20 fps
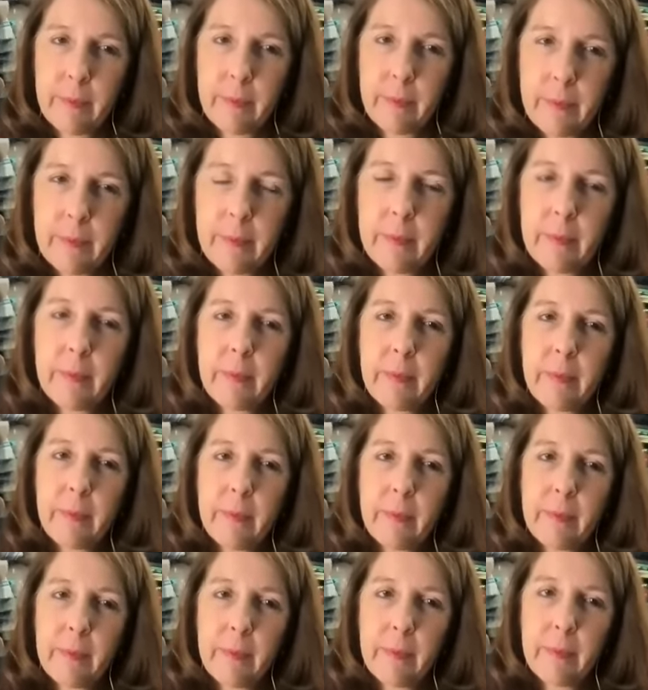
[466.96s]

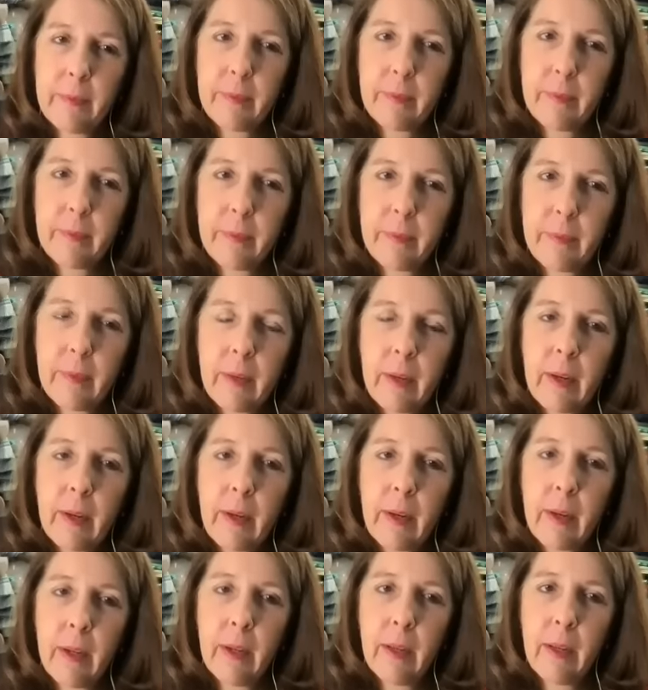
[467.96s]

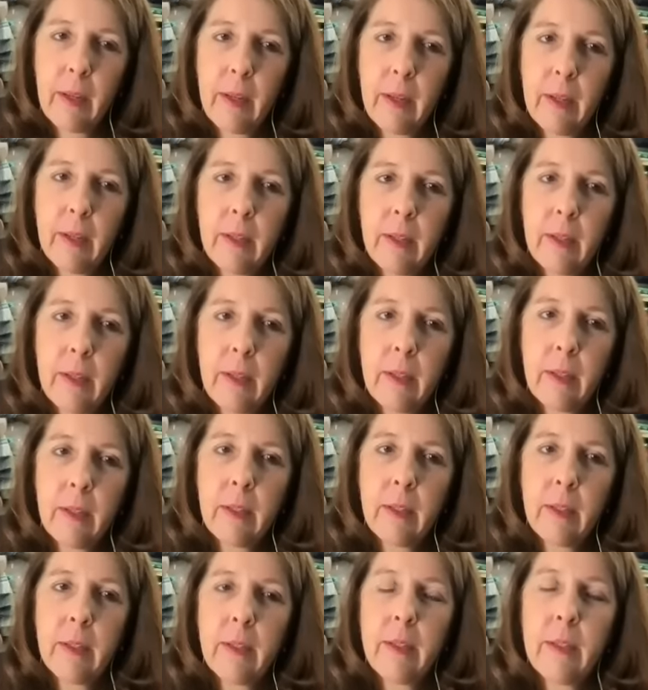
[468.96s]

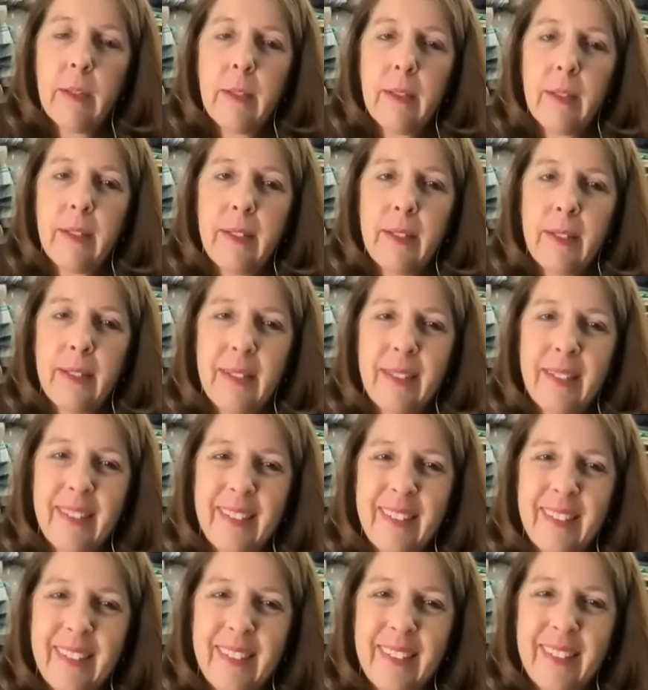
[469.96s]

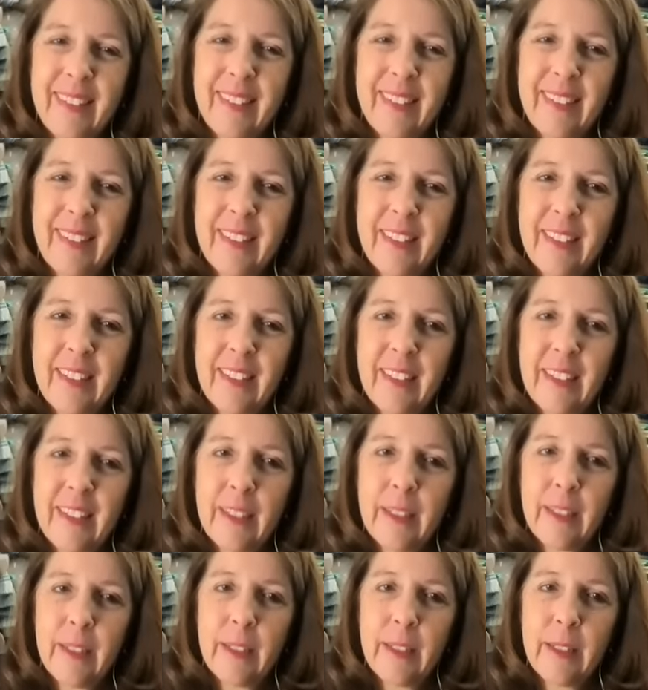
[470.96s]

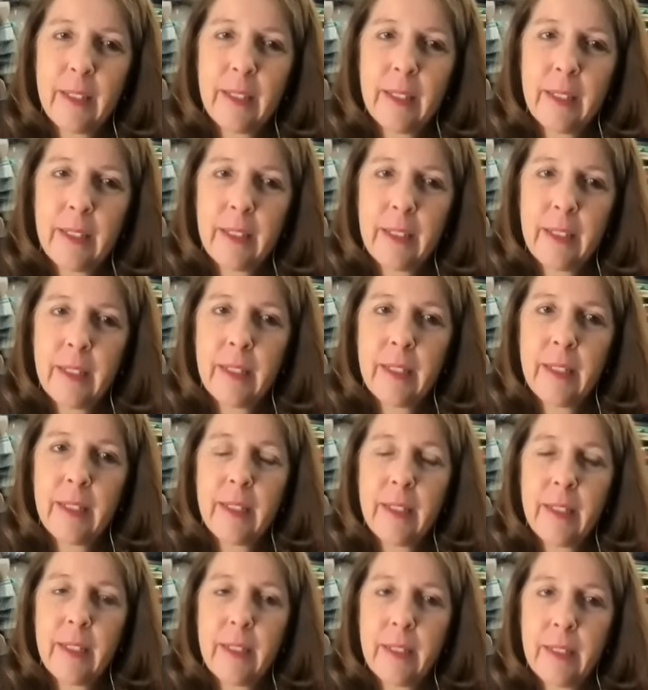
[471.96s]

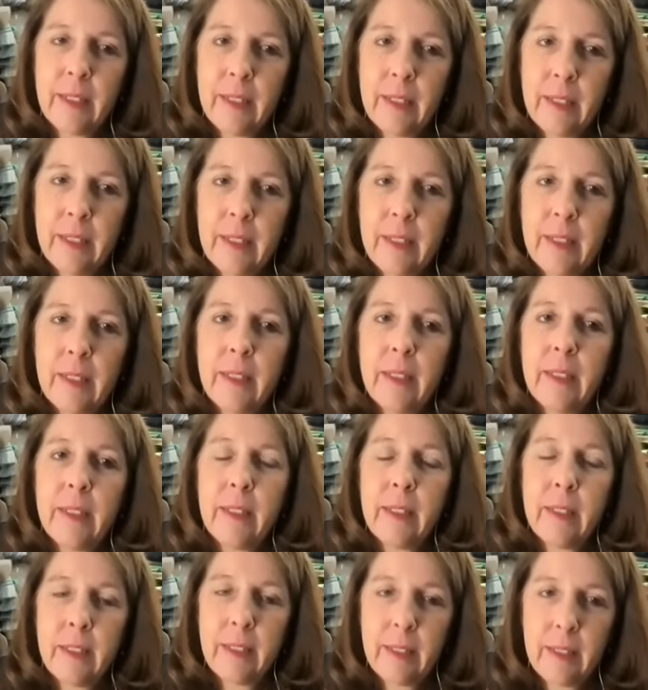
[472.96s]

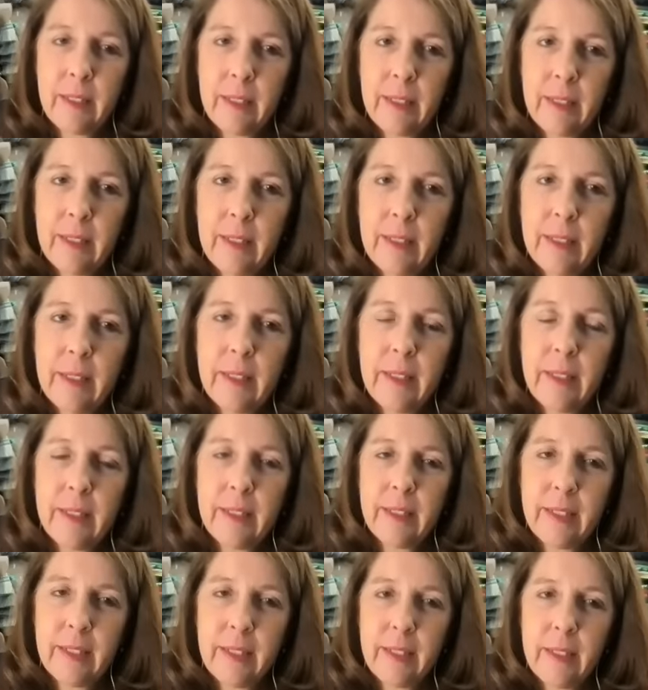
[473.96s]
No words are spoken by the person on screen.